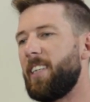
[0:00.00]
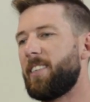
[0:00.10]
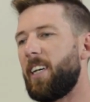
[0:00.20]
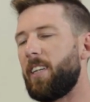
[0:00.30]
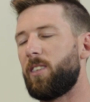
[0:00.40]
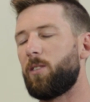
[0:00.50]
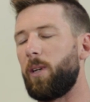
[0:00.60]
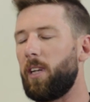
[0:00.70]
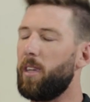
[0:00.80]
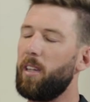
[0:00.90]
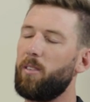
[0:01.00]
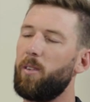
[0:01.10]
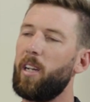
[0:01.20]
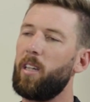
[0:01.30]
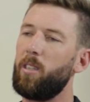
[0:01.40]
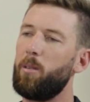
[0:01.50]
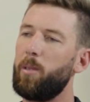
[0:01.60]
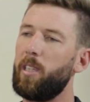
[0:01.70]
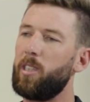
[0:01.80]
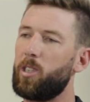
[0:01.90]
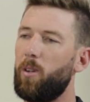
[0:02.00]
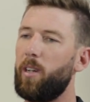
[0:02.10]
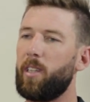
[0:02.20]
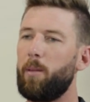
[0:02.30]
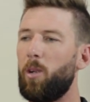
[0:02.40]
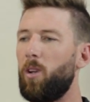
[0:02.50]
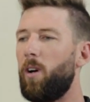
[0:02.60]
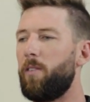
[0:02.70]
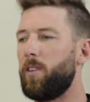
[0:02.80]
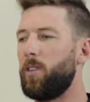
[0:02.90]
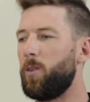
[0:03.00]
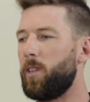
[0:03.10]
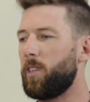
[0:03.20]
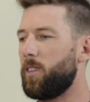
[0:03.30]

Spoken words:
started swinging things around a little bit and trying to get my life in order,